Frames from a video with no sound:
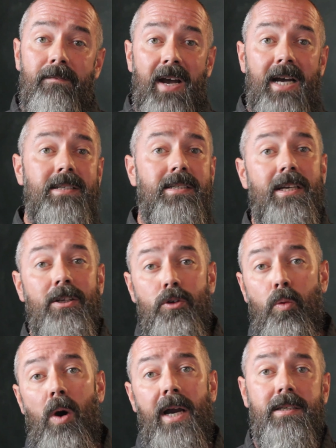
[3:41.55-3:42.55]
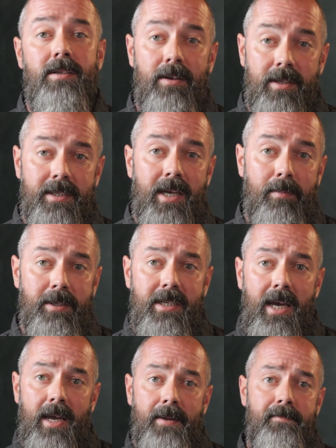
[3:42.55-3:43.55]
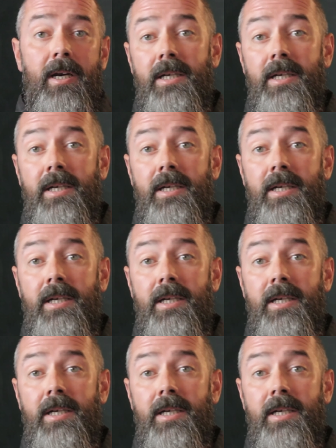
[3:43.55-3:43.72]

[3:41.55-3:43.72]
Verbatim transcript: fasting twice on the Sabbath day.